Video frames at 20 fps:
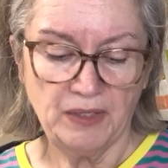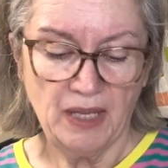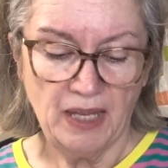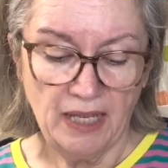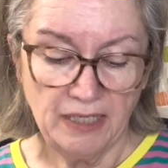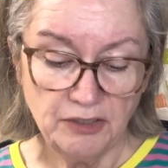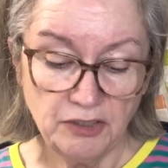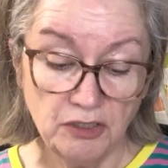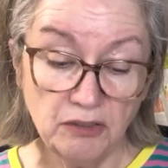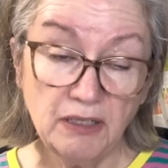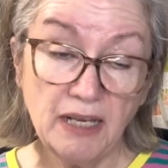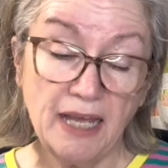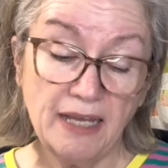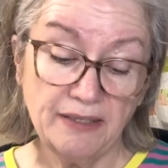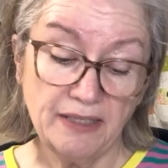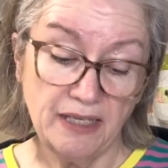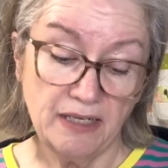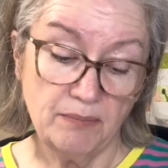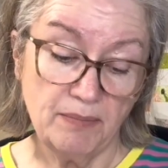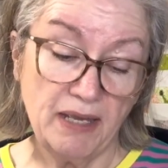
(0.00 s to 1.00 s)
I do like
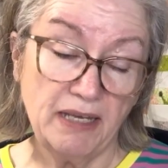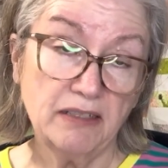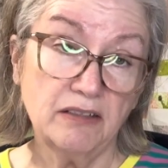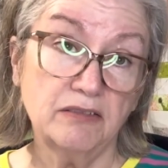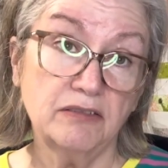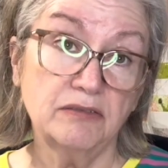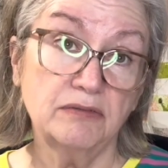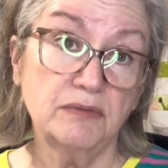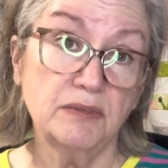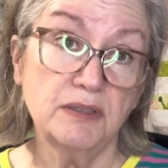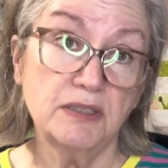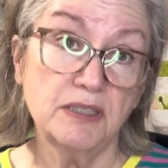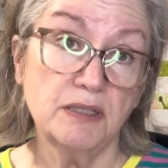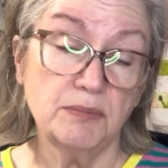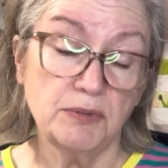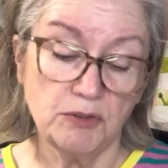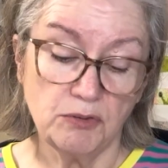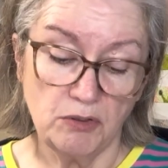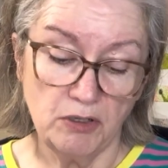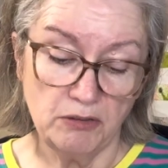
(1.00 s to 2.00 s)
that about the
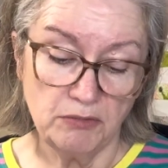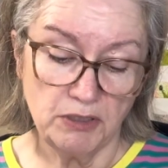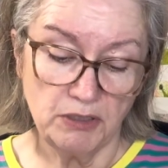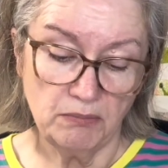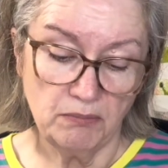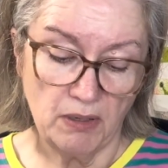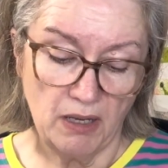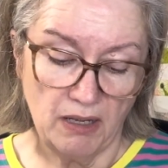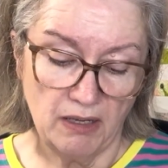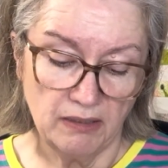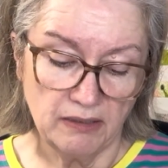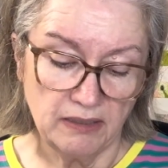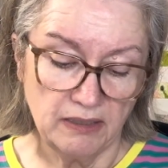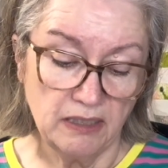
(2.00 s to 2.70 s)
subscription box.